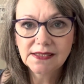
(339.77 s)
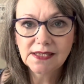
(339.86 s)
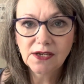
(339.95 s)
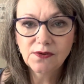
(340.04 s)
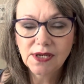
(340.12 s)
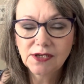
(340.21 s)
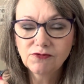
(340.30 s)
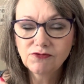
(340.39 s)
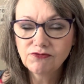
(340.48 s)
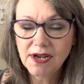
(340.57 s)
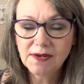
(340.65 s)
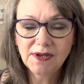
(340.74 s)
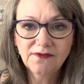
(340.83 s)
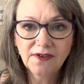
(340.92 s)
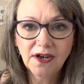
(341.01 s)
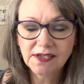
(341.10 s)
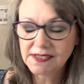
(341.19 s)
so incredibly
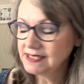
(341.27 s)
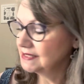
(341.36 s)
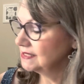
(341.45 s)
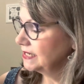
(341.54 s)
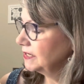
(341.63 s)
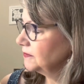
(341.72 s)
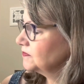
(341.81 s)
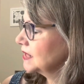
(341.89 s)
fast this year.